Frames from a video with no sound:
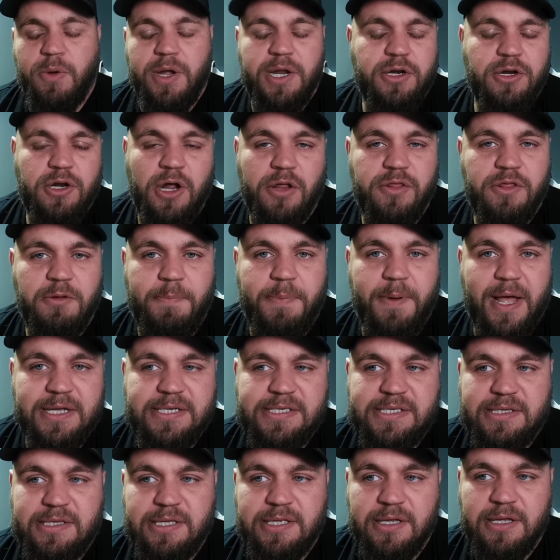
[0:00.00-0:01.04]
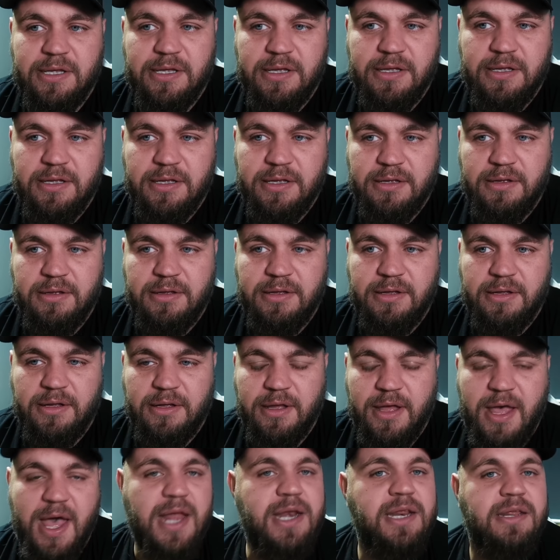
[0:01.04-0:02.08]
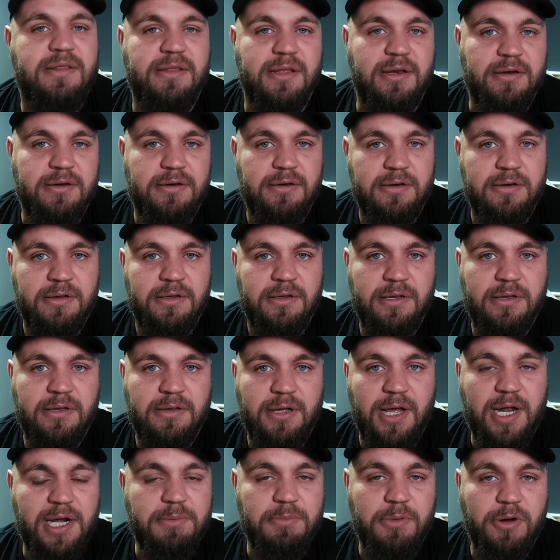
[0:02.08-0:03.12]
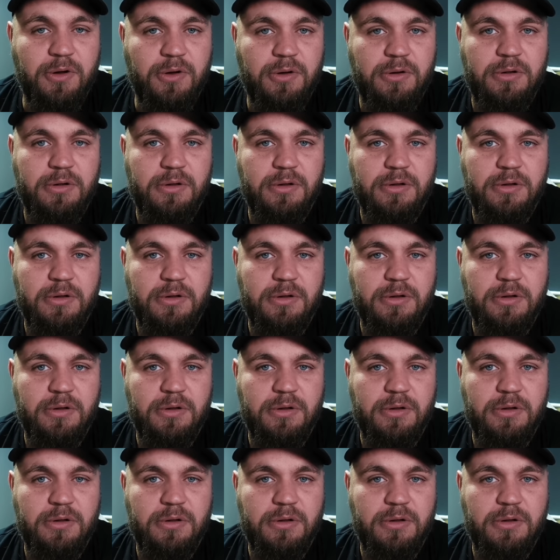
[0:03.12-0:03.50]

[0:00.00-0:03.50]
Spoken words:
we're not the best at anything anymore.